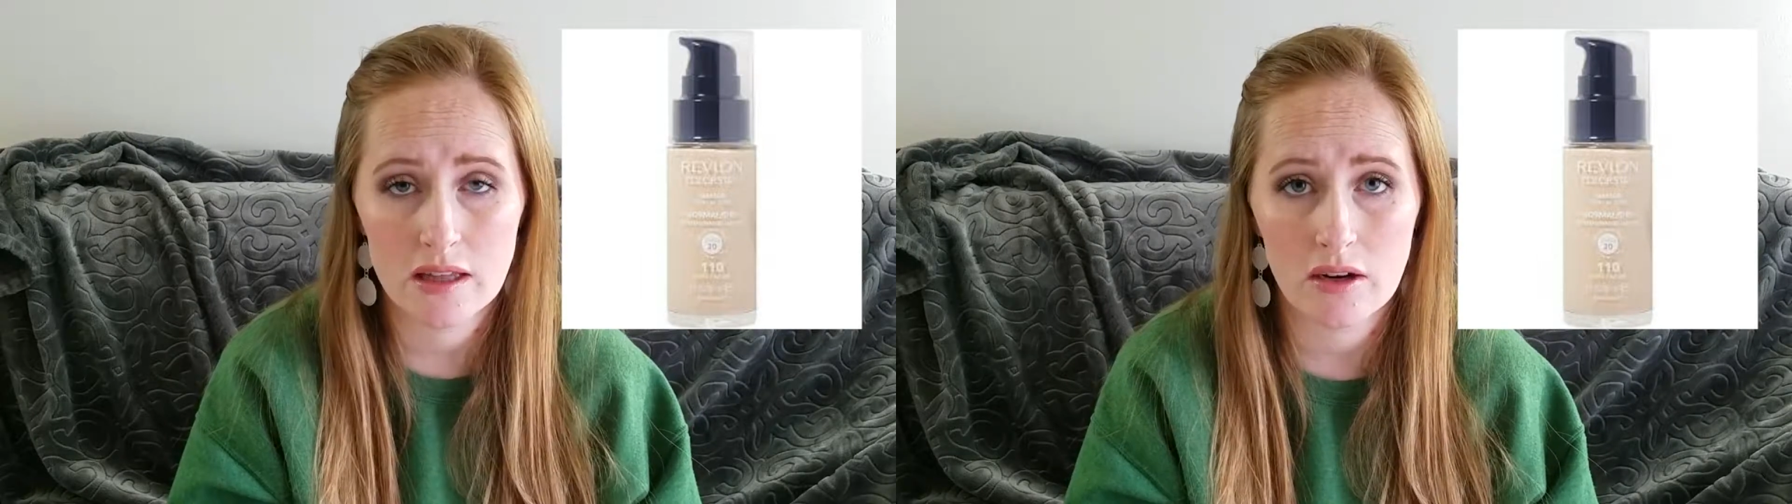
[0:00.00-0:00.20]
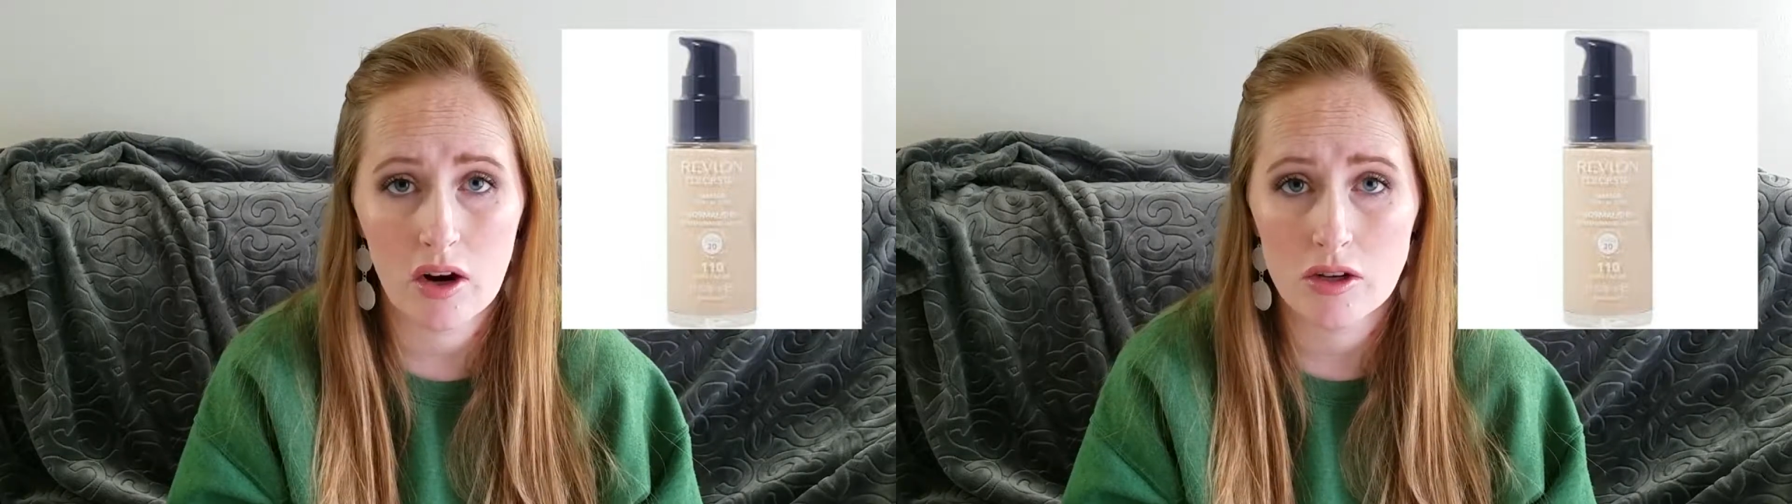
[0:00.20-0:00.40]

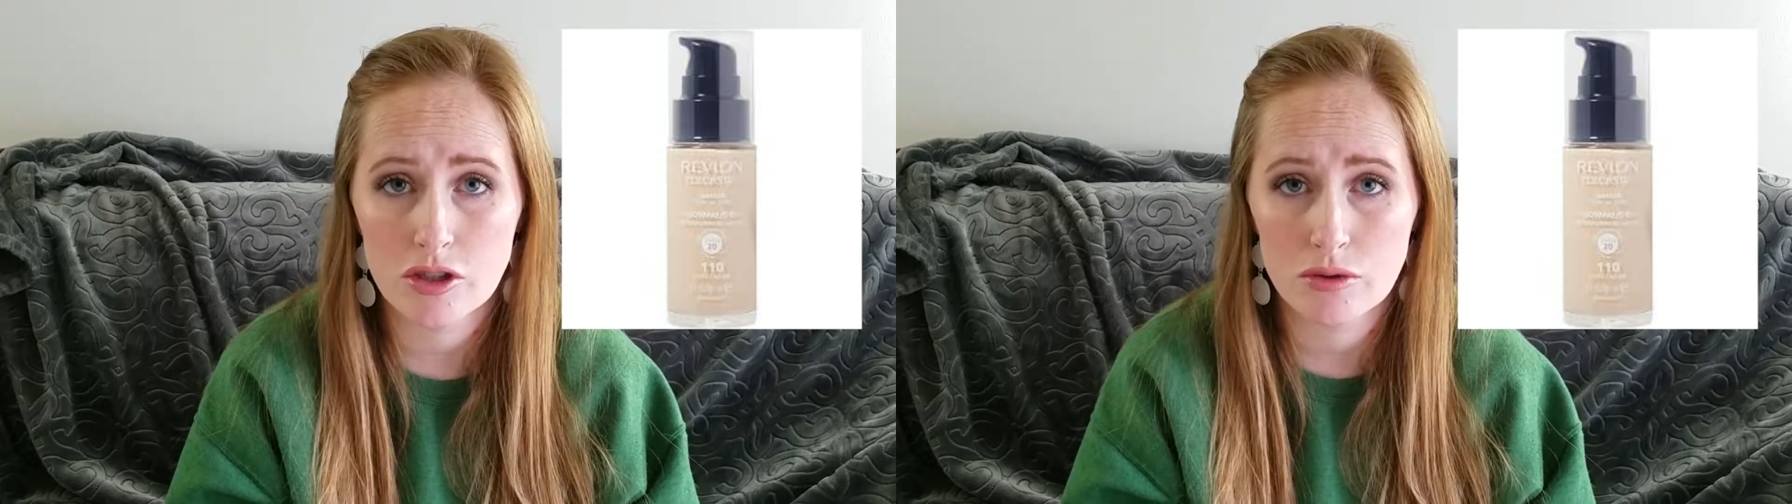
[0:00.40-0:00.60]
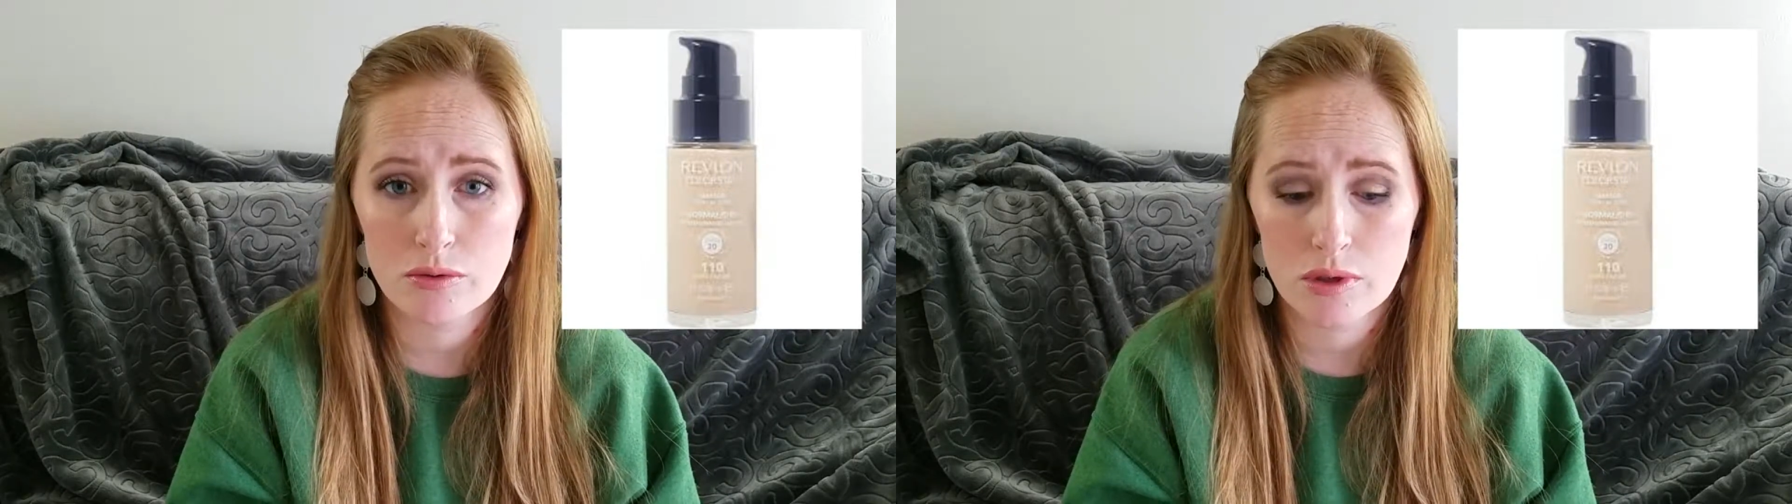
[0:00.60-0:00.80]
There are
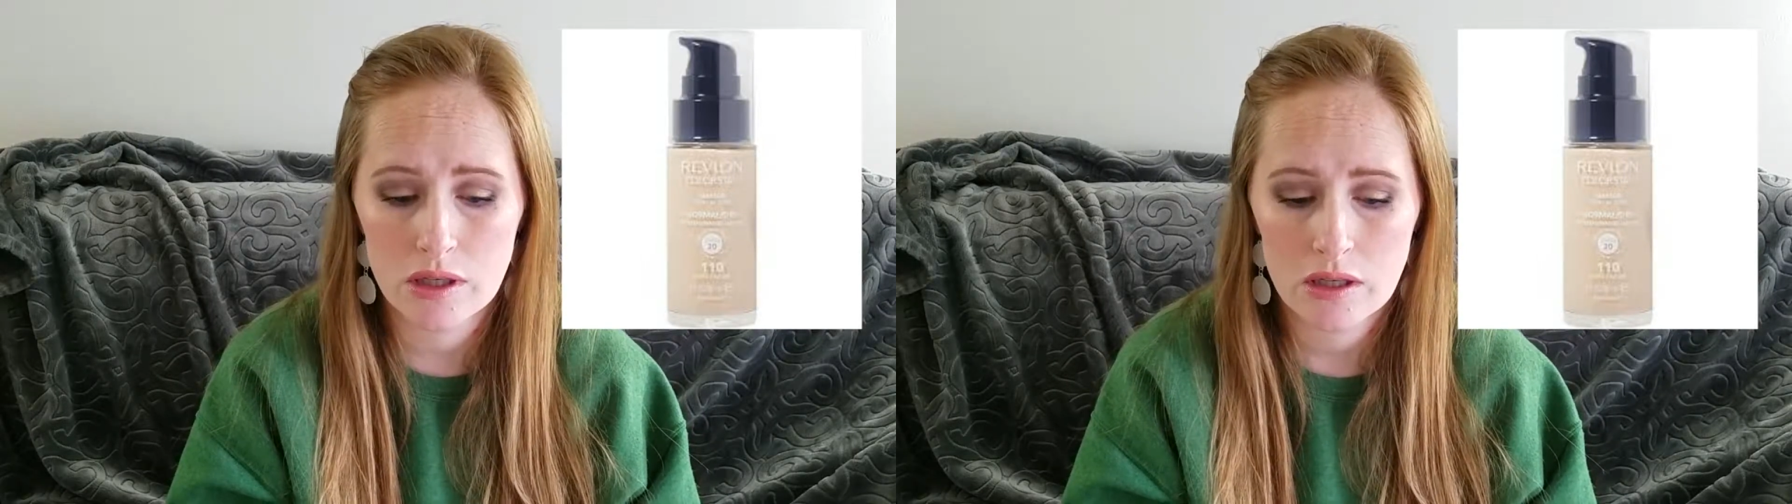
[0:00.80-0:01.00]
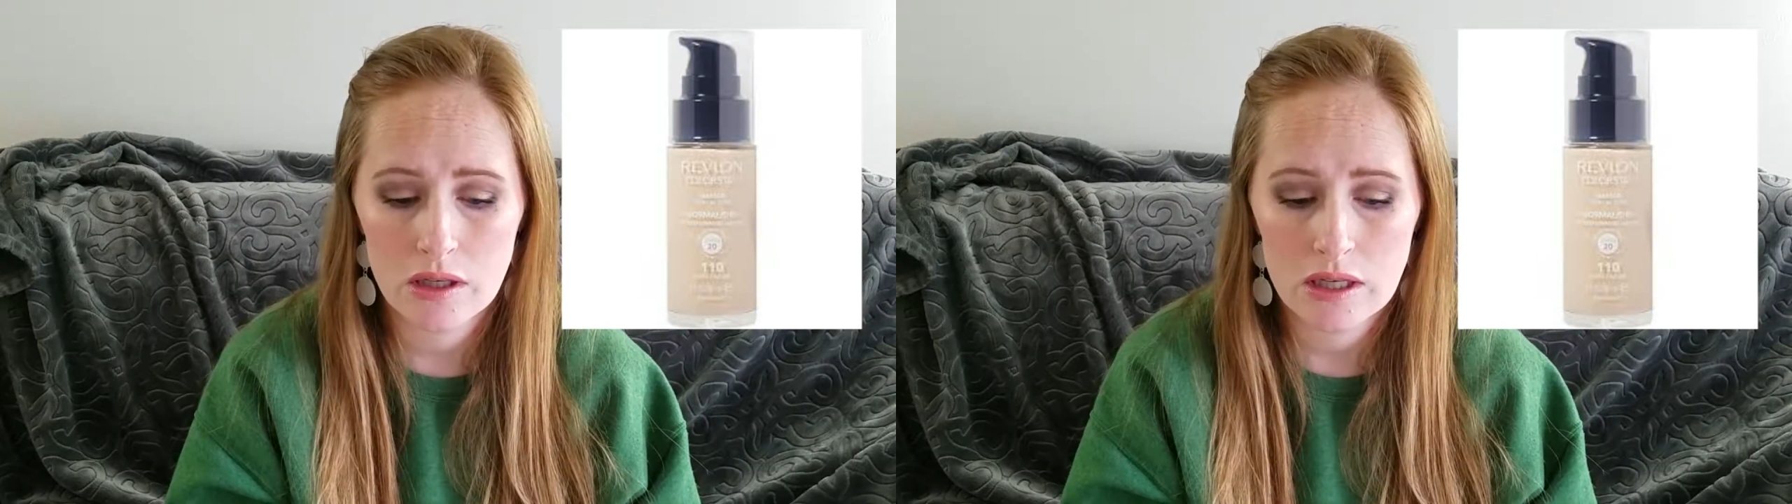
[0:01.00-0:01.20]
2
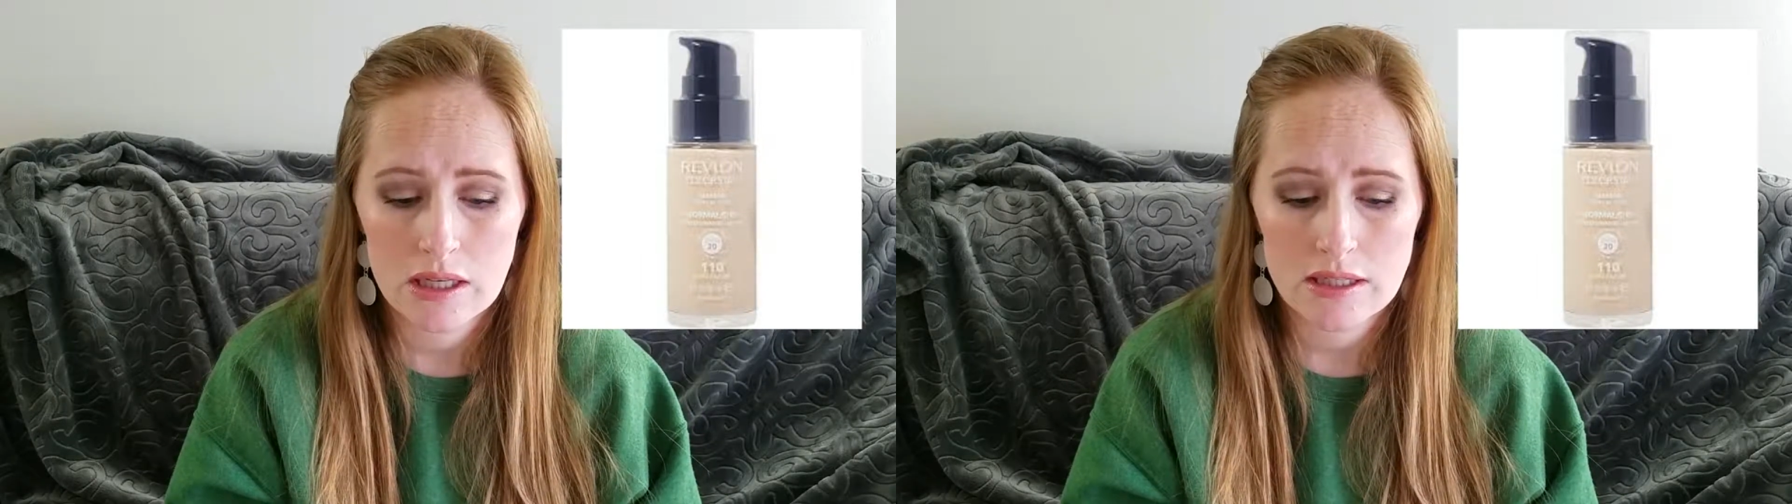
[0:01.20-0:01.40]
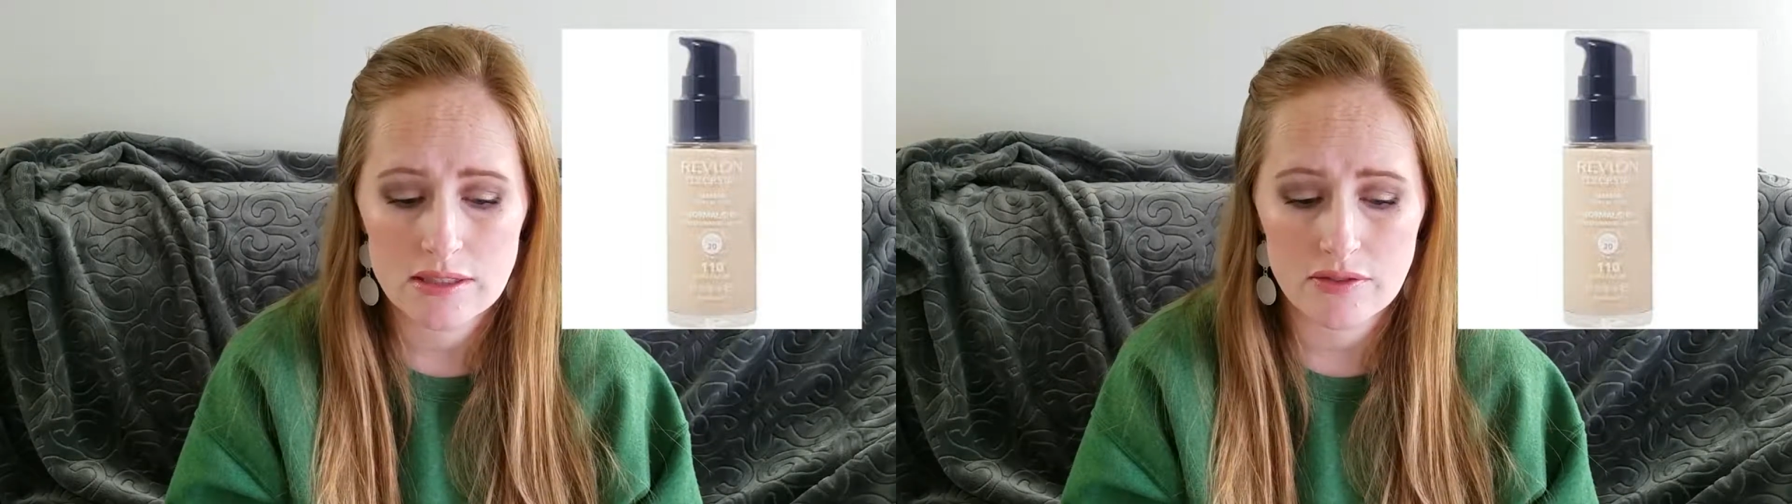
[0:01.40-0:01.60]

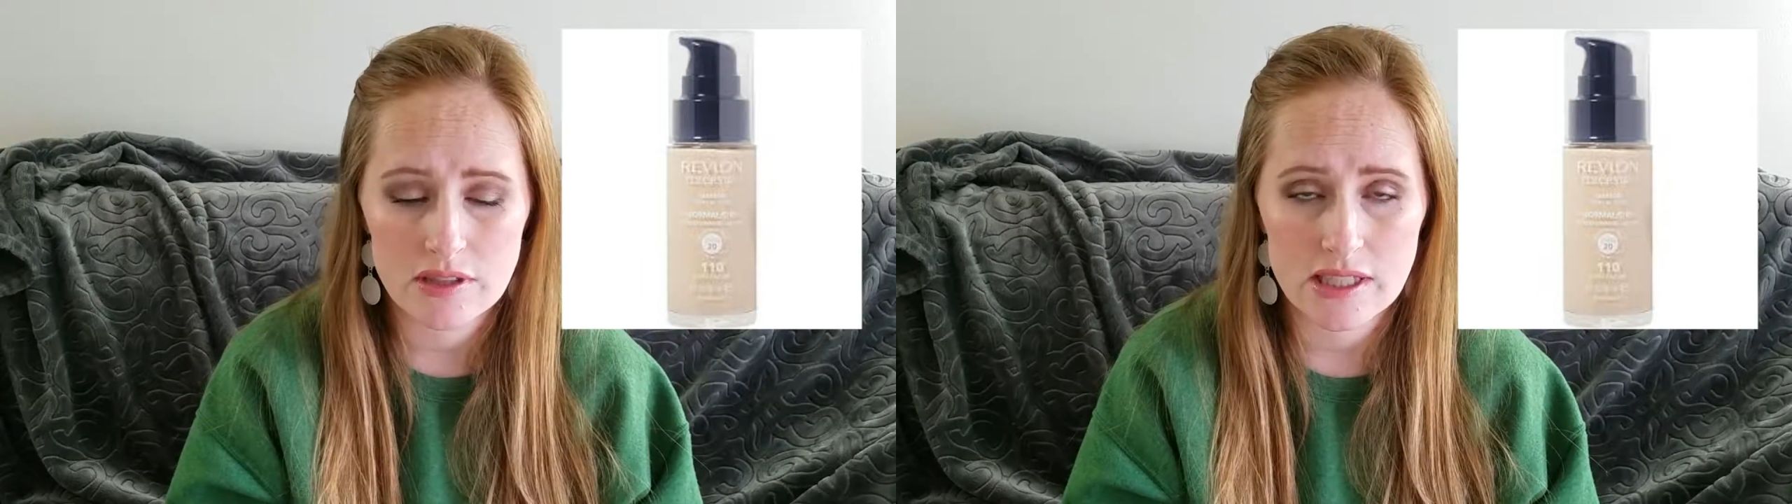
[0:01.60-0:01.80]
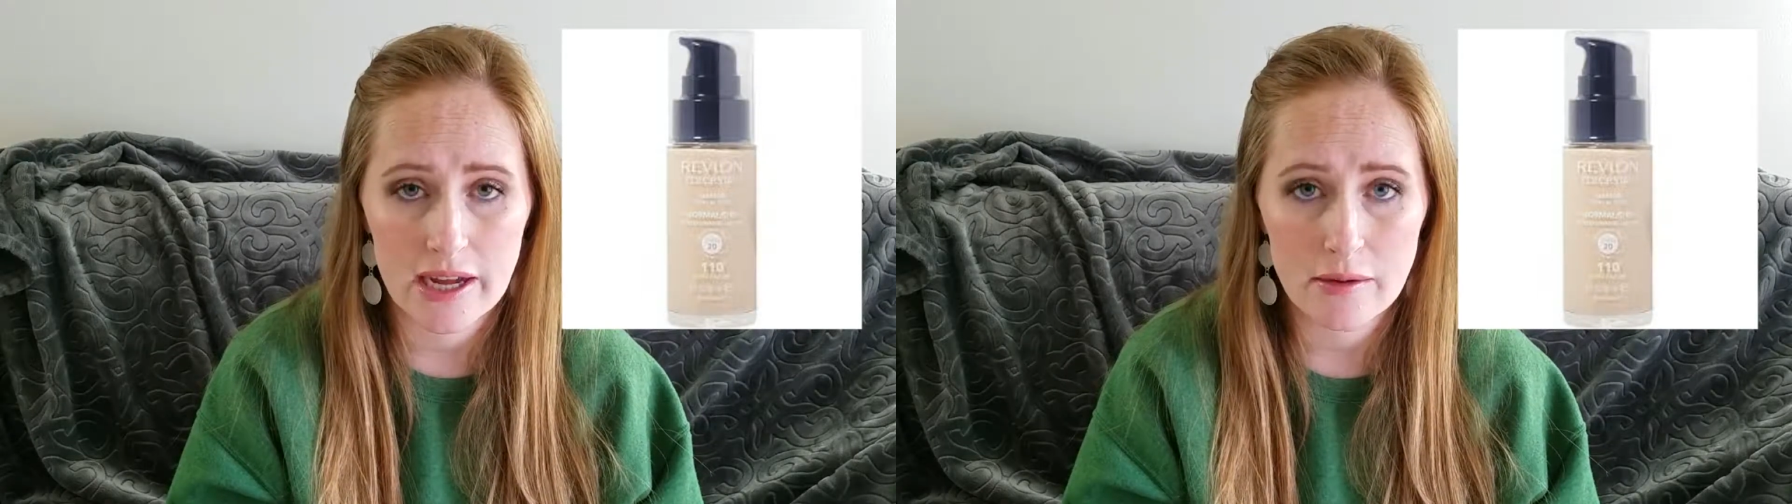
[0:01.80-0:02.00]

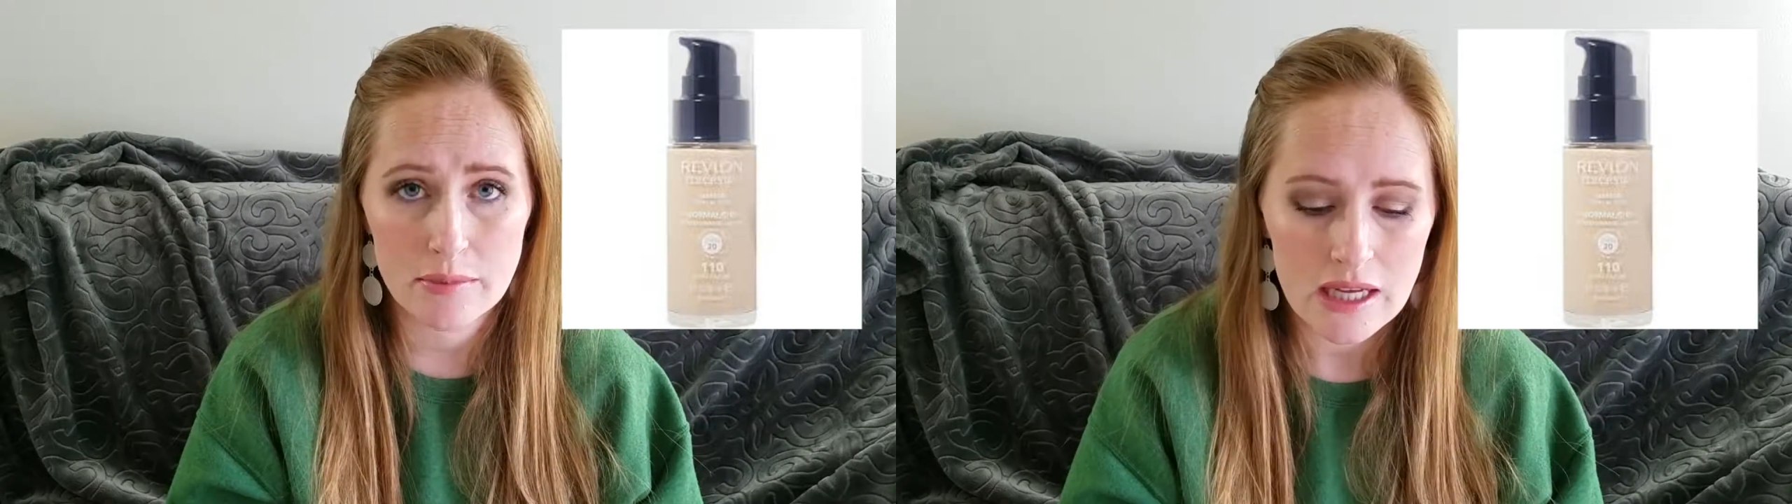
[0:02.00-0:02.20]
different types.